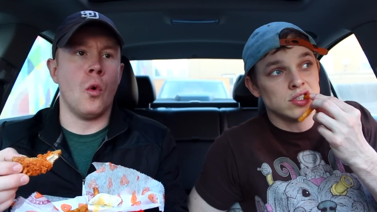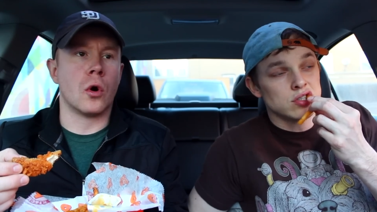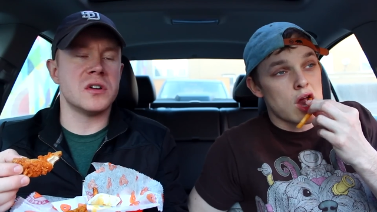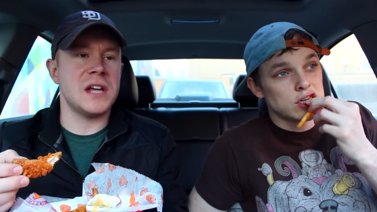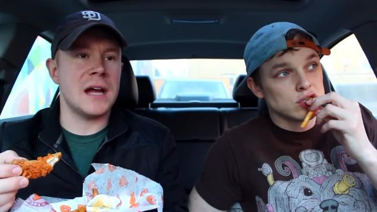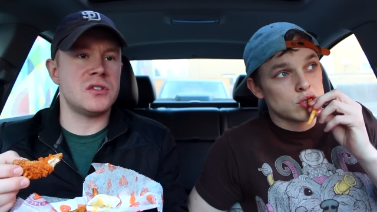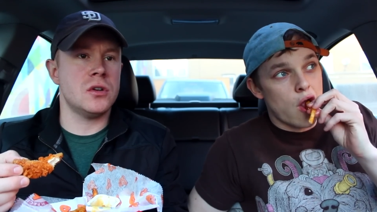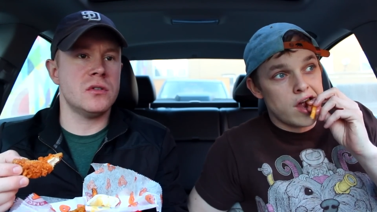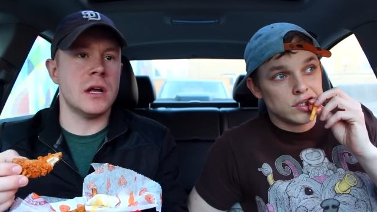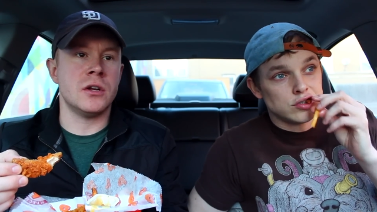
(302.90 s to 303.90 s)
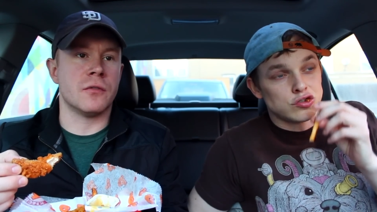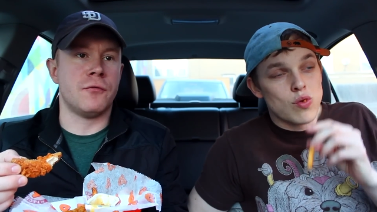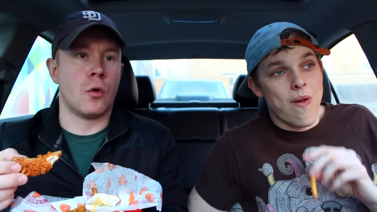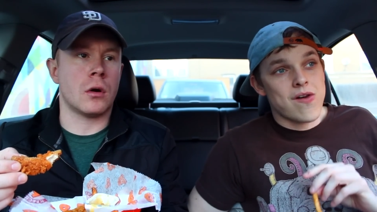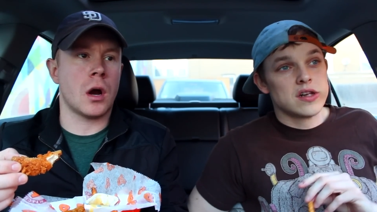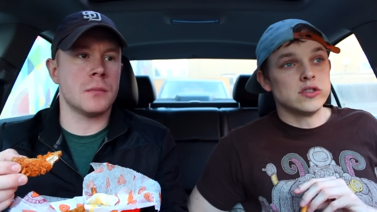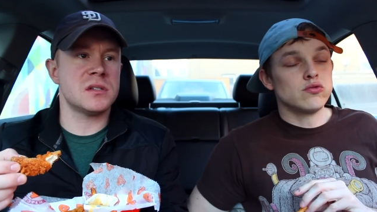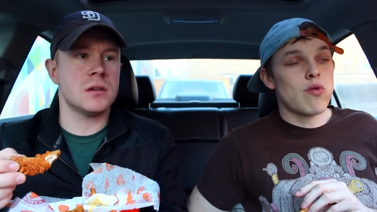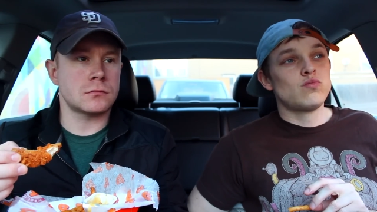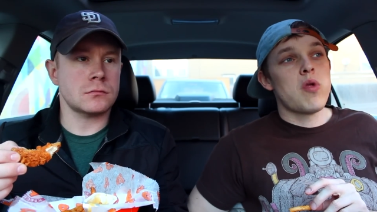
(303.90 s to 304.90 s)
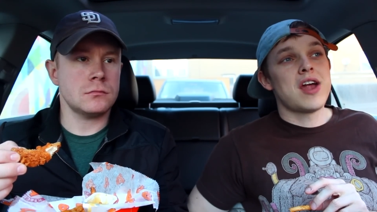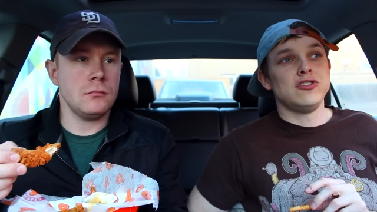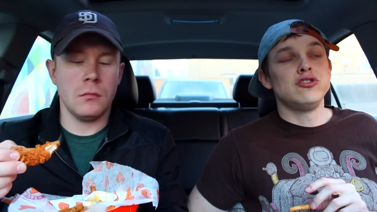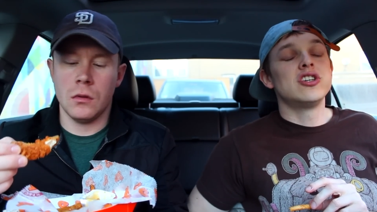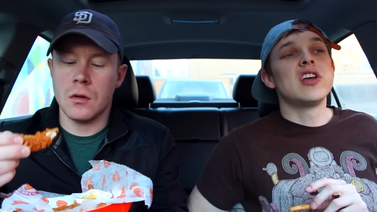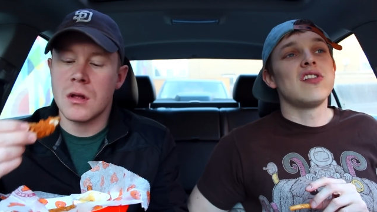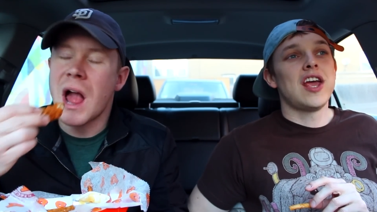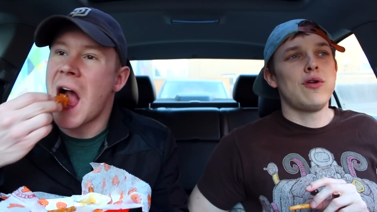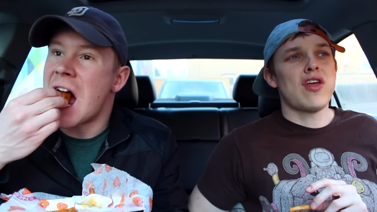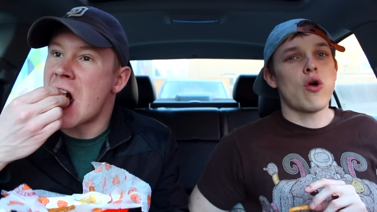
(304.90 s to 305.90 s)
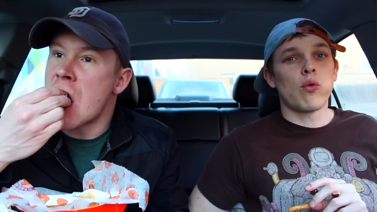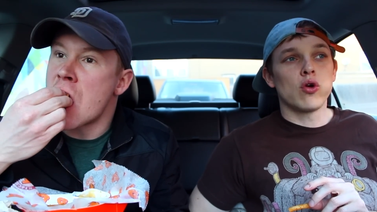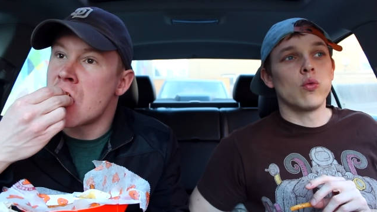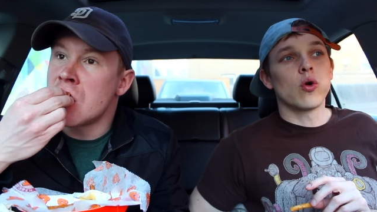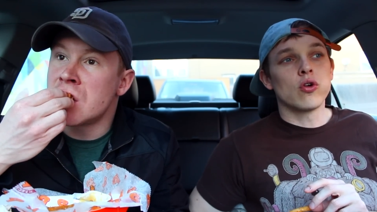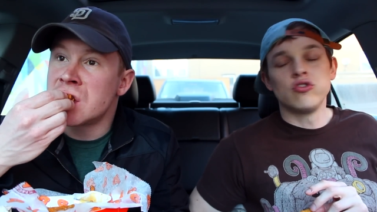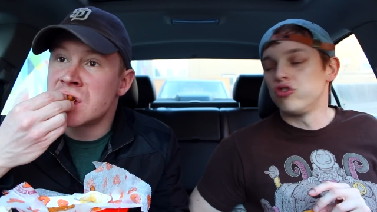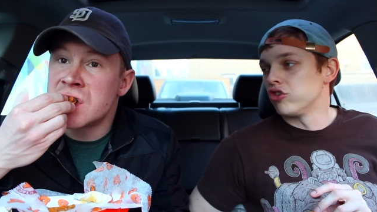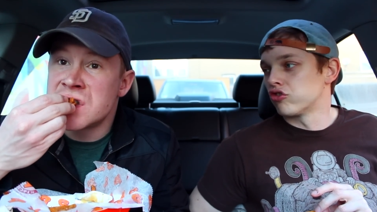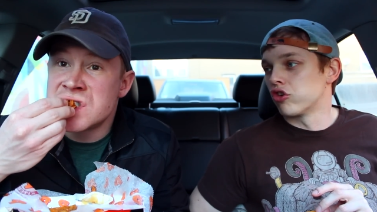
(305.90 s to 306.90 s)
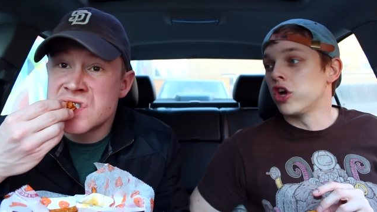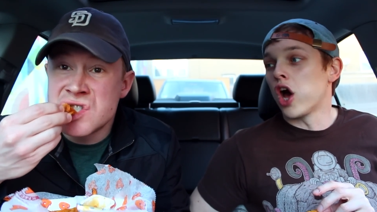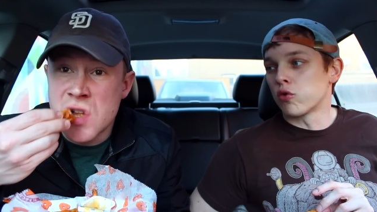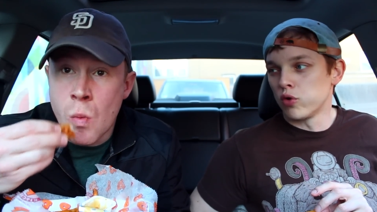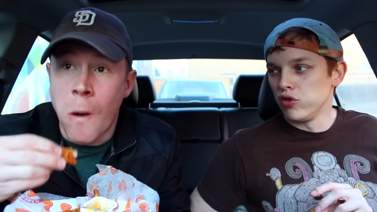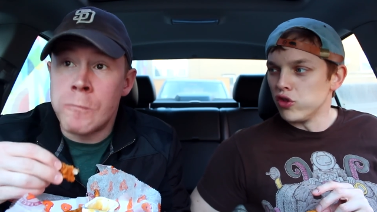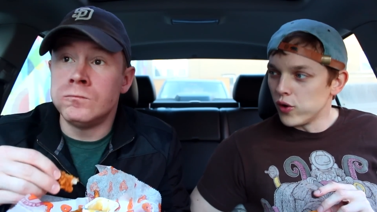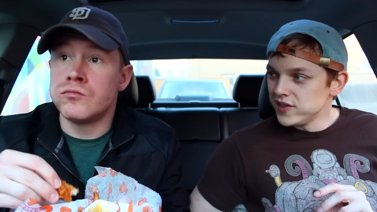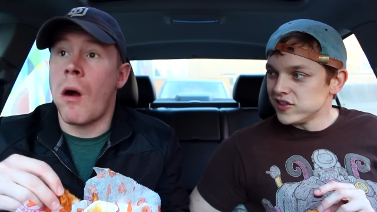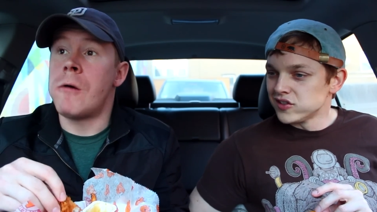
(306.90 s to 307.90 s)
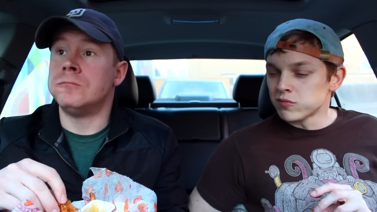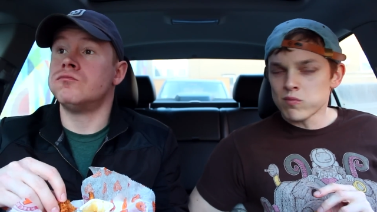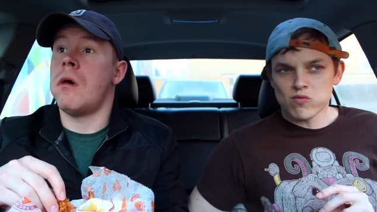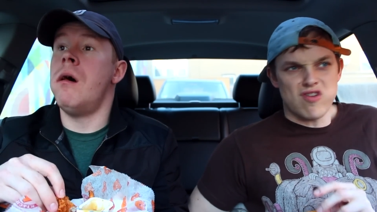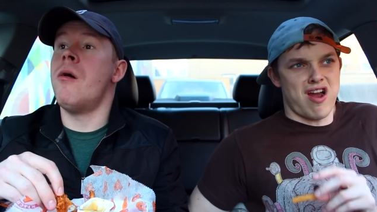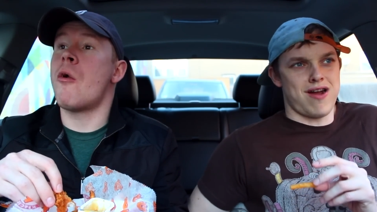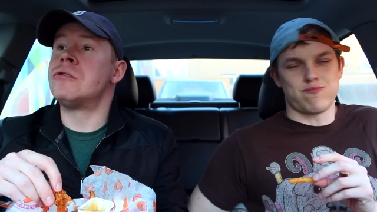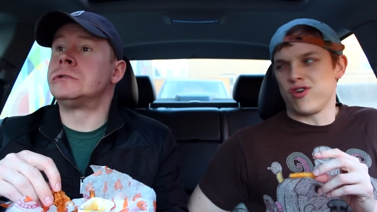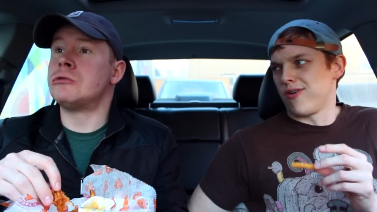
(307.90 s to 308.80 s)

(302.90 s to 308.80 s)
Speaker 1: four tattoos on your forearms. Yeah, and you could get laid without real words, just guttural noises. Yeah.